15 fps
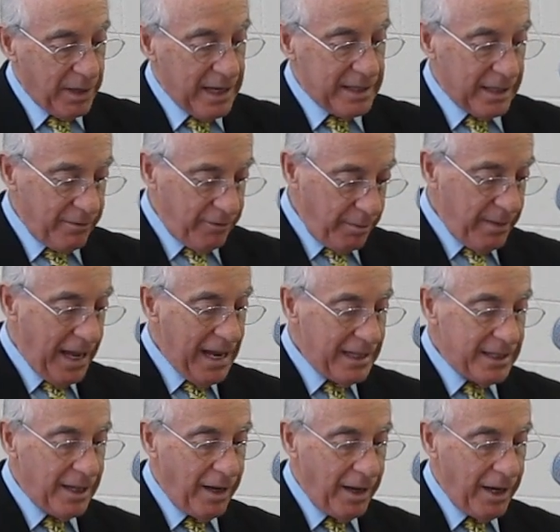present from
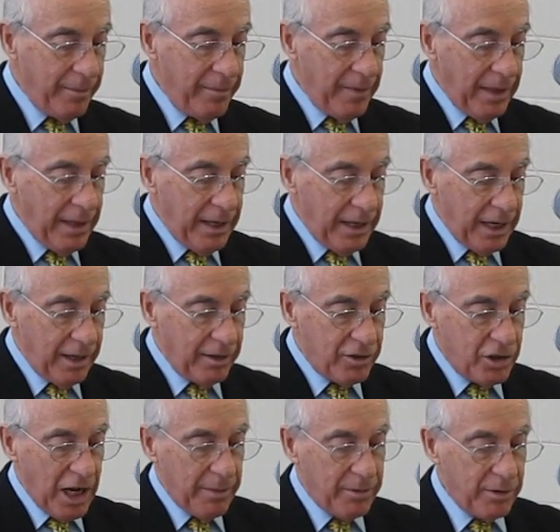that time in
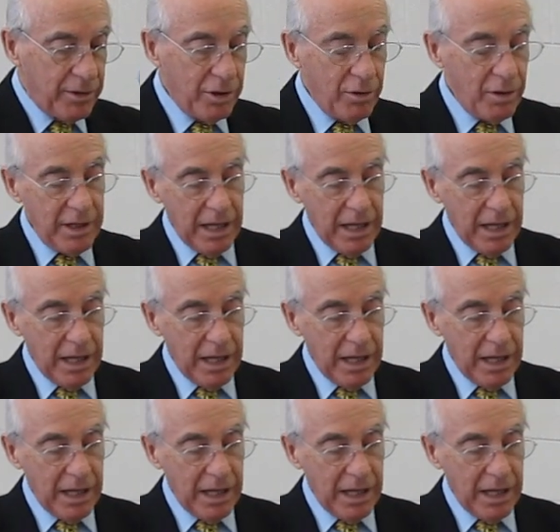chapter 2.